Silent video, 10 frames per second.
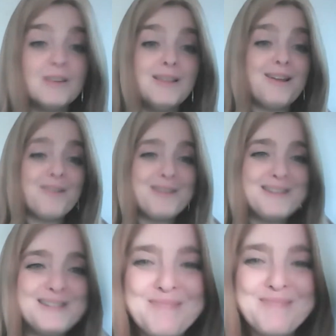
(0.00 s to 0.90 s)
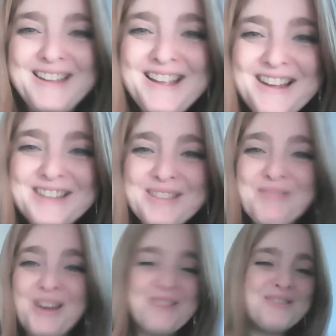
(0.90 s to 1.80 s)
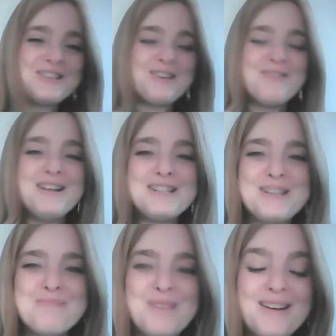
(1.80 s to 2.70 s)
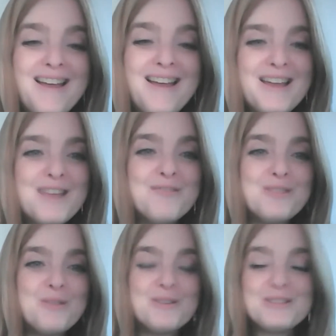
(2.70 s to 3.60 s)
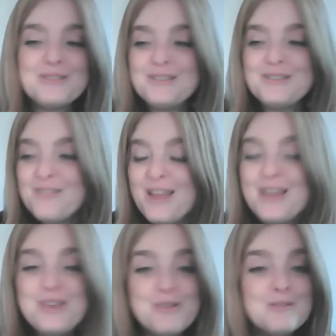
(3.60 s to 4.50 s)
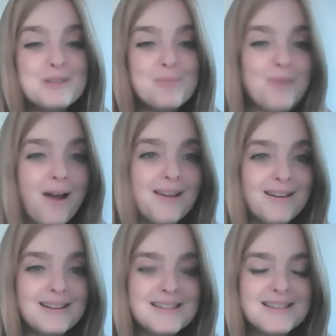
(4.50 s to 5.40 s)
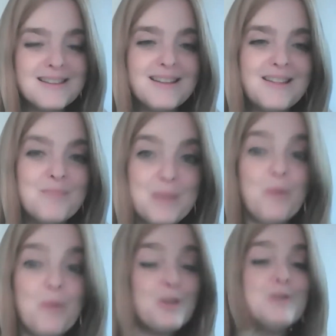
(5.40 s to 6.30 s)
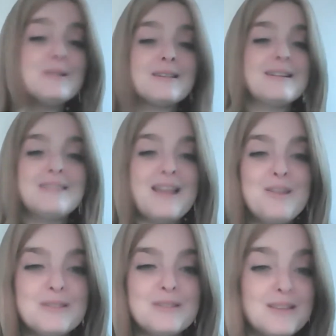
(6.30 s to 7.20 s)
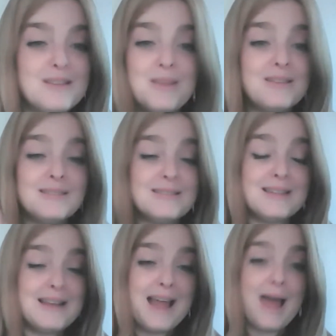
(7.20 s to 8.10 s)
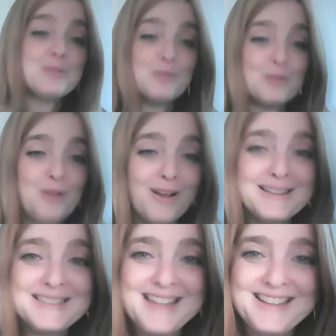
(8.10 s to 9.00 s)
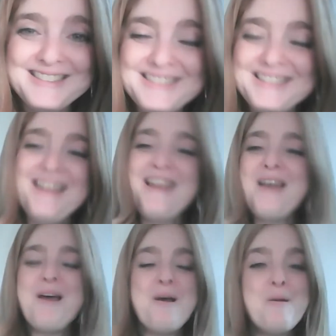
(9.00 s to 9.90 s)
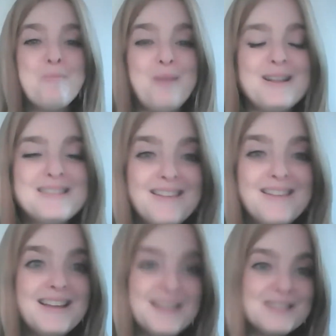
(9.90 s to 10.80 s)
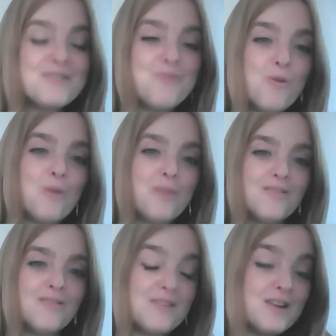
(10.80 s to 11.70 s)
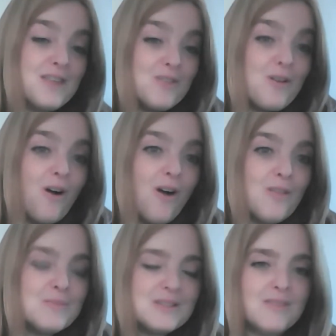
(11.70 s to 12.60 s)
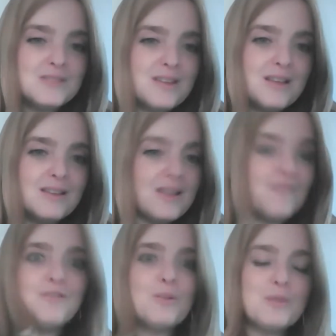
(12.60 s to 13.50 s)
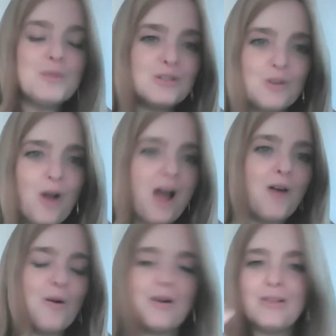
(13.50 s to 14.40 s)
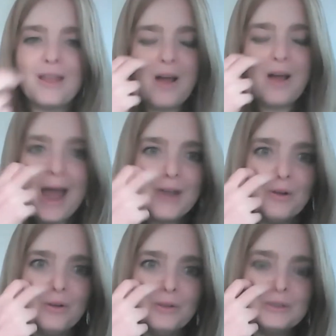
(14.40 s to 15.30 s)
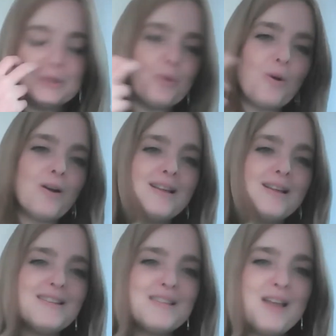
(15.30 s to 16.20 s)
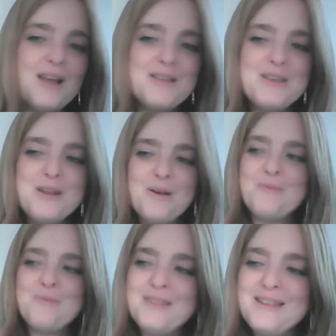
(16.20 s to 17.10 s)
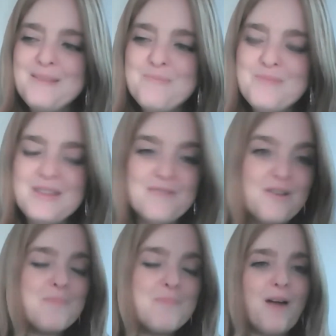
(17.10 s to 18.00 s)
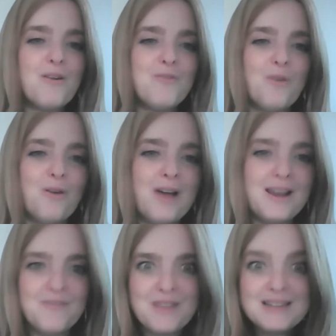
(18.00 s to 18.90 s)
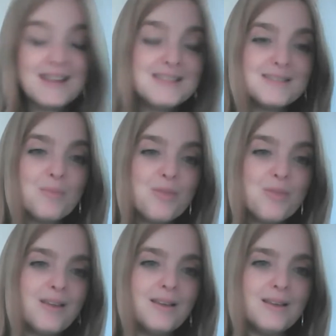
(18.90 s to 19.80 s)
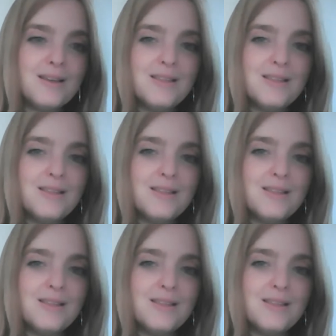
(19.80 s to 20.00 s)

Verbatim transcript: hilarious, but because I'm not of this generation, but influencers, if they use a product, people will use it because they use it. To me, this is an absolute nonsense. But it is a form of, and they even call themselves like influencers or, or like idols or, you know, they're very powerful. And if they say something,